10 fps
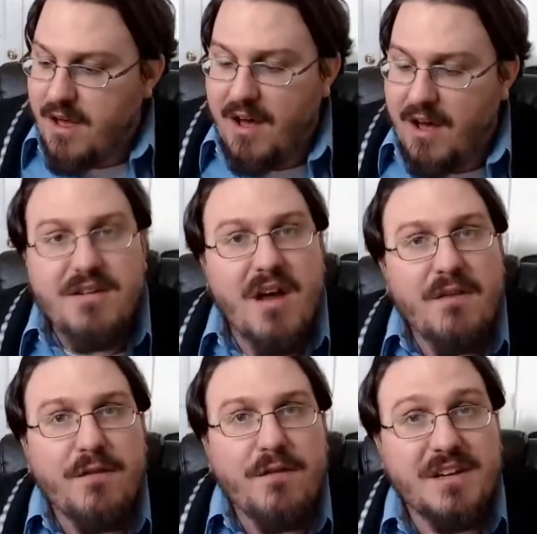
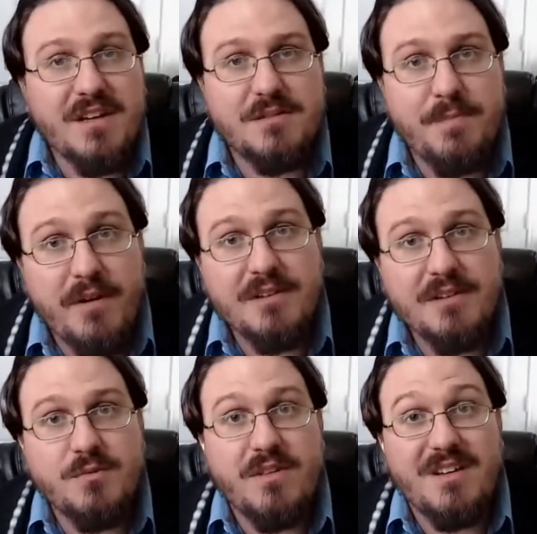enough of an
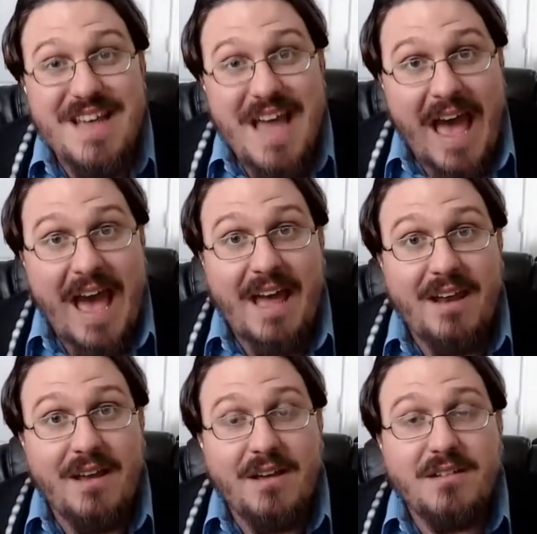experience with a dad
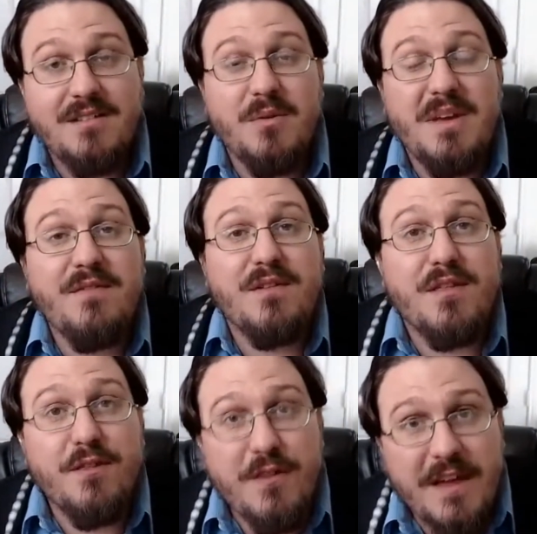to even
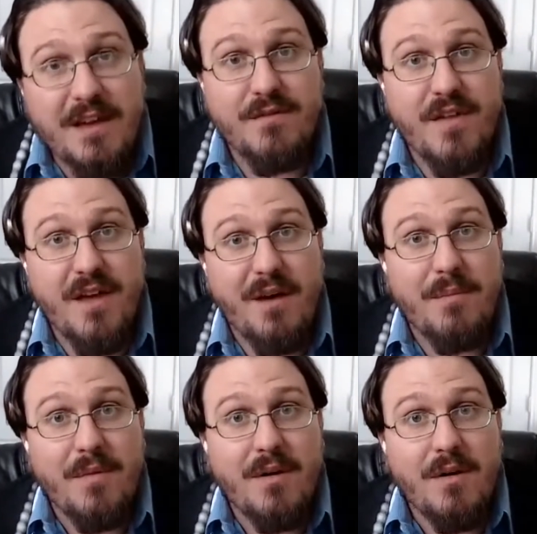think of
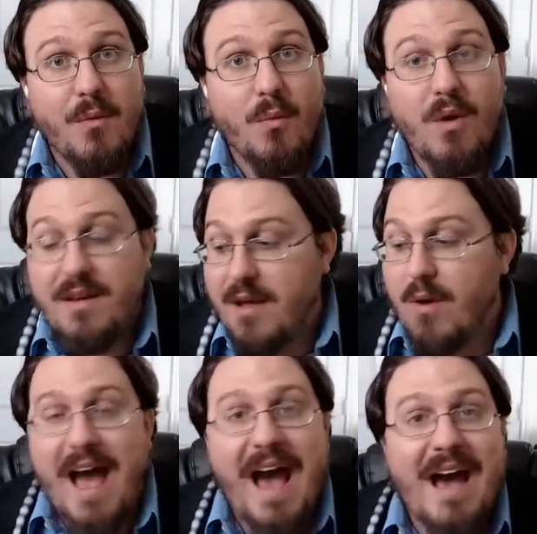them when they
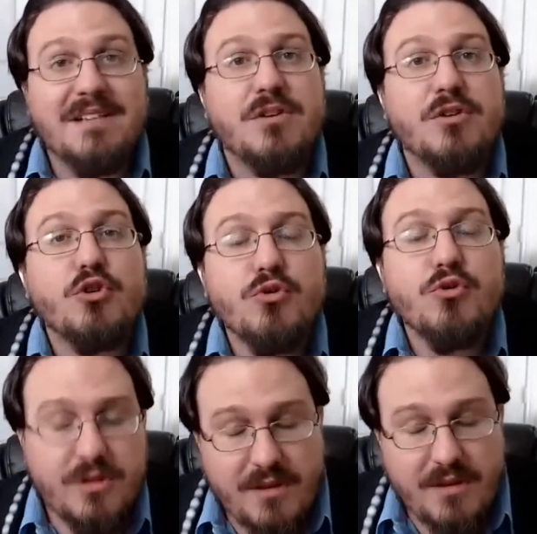were asked who
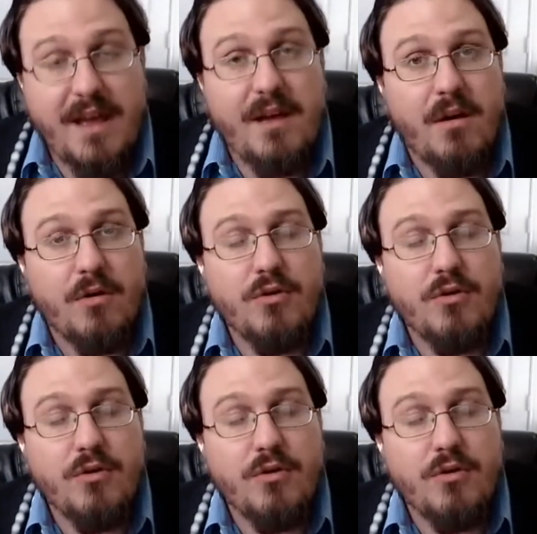should they